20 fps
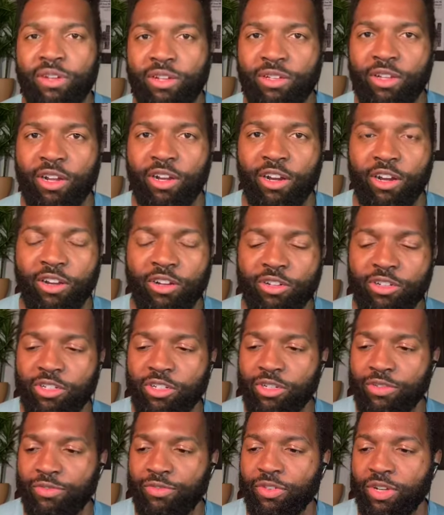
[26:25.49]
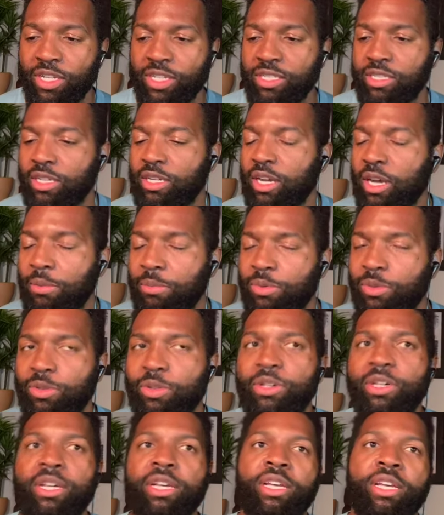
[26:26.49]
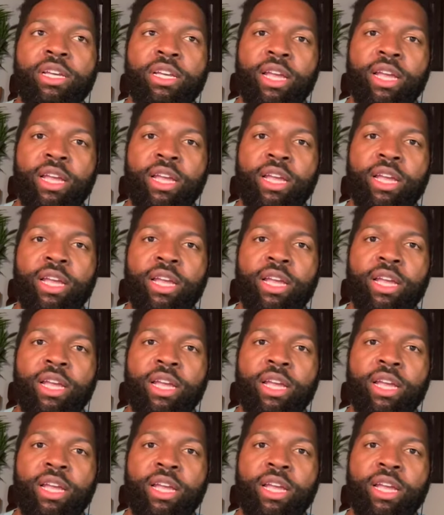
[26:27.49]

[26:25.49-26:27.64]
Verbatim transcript: and their baby who I miss.